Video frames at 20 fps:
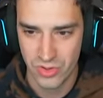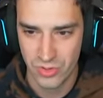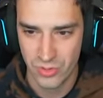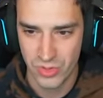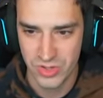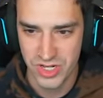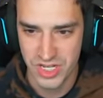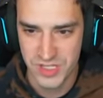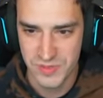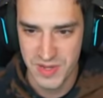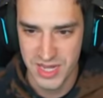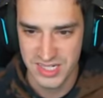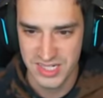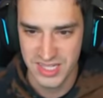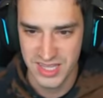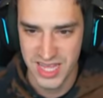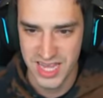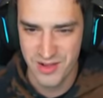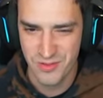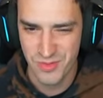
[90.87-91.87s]
wasn't expecting
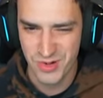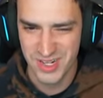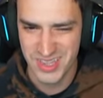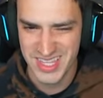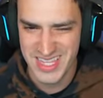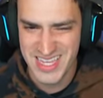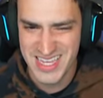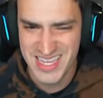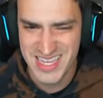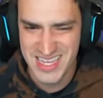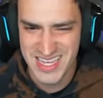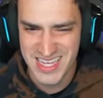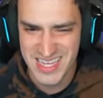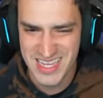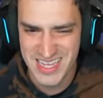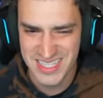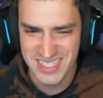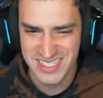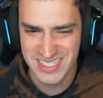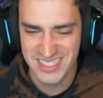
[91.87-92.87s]
that. What do
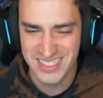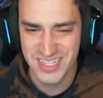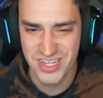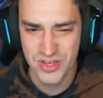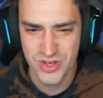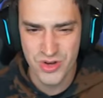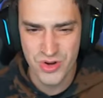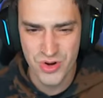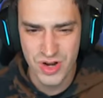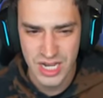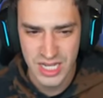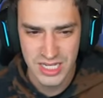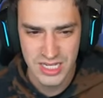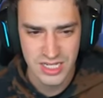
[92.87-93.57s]
these do?